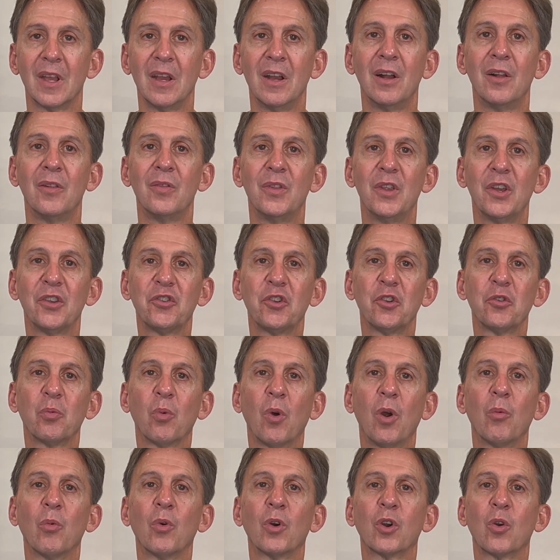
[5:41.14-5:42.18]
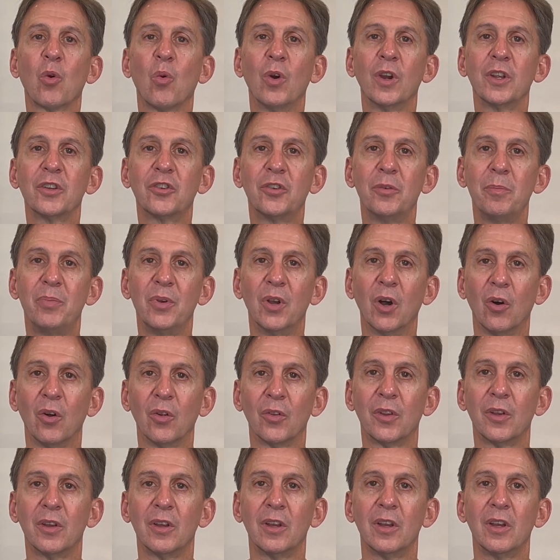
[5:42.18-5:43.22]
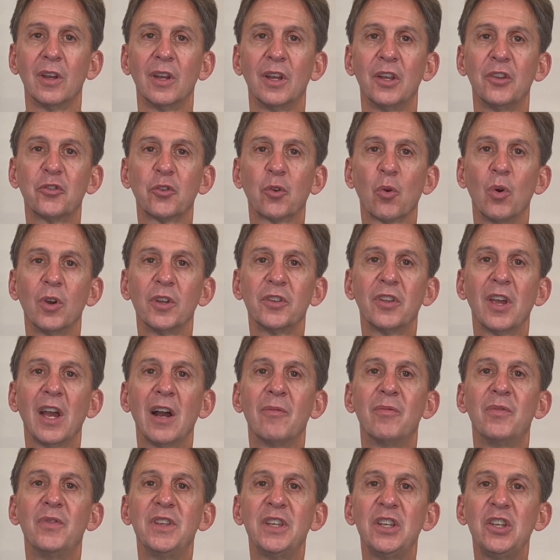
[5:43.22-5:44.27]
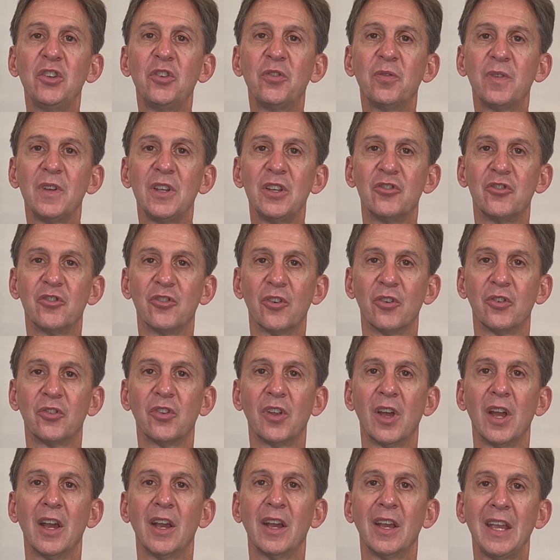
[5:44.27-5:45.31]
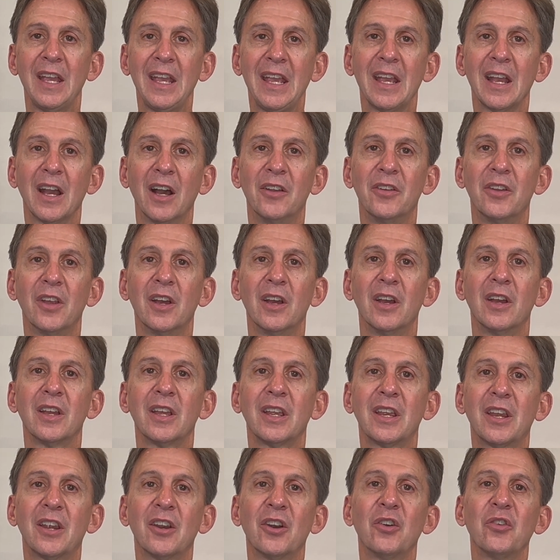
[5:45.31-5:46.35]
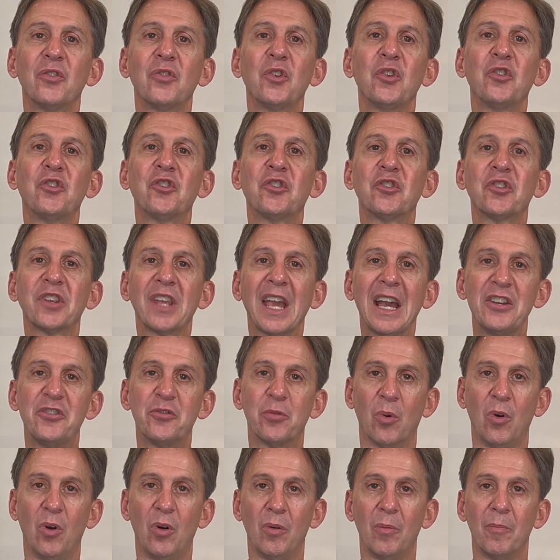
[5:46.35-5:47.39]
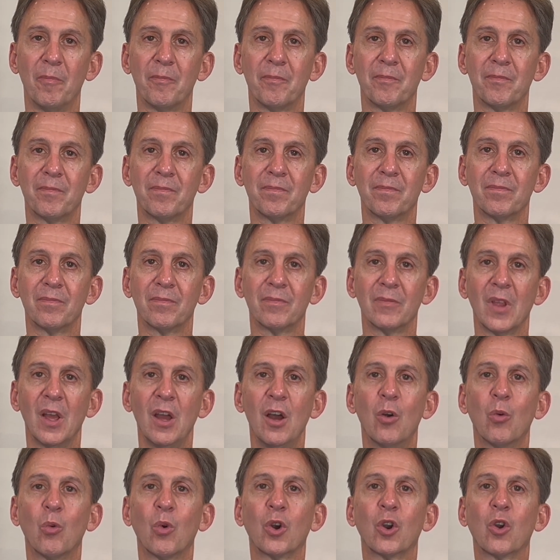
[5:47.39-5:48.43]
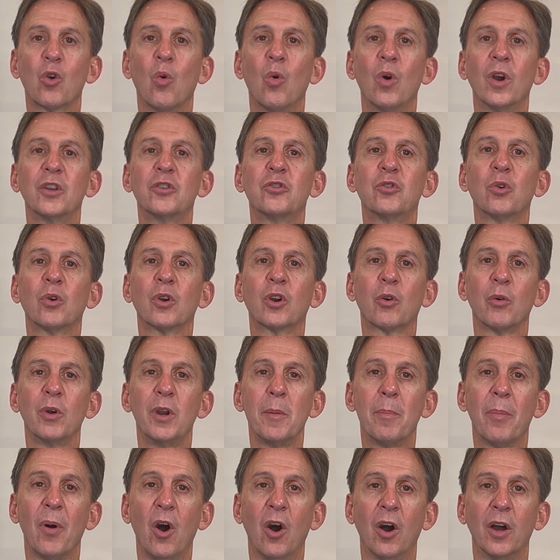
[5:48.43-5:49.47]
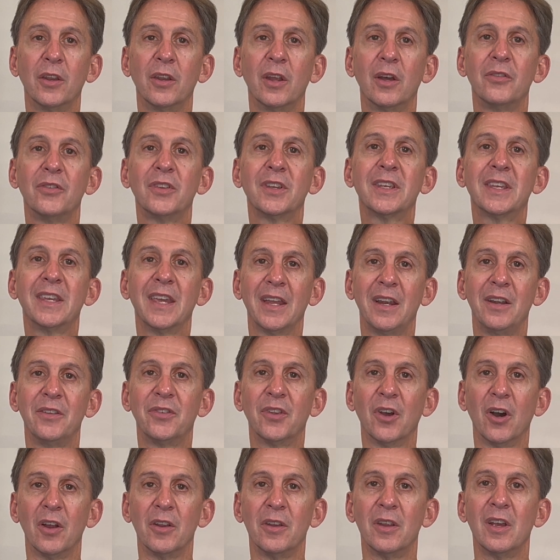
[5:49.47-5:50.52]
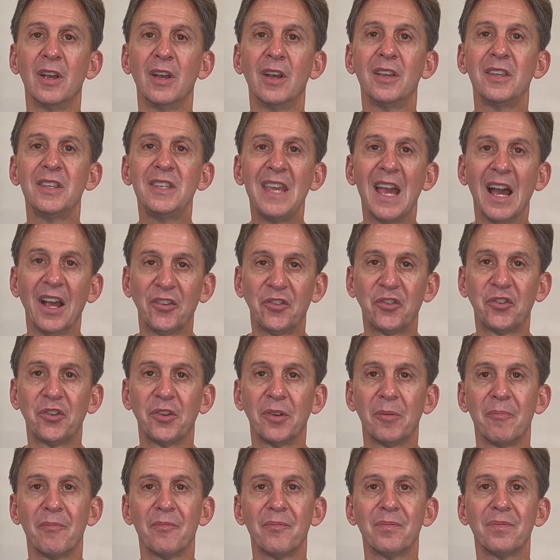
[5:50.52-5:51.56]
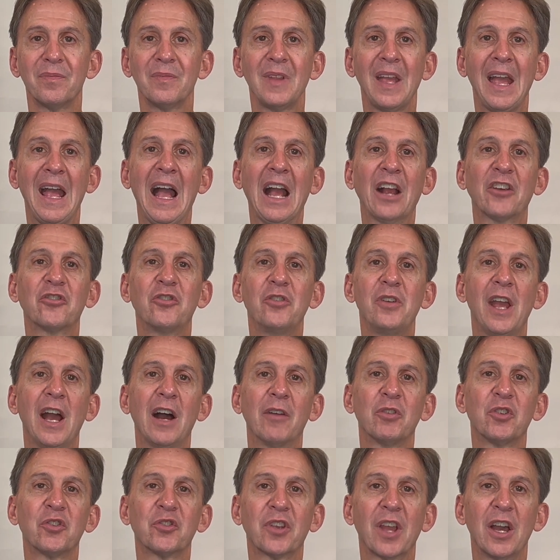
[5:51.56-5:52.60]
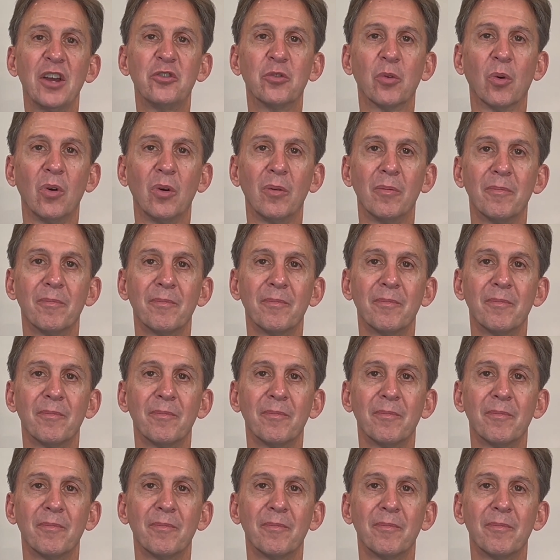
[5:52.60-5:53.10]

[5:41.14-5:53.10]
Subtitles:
This is what we're going to build. It's going to have these features, and here's the schedule we're going to agree upon to get it done. Yes, actually have a schedule.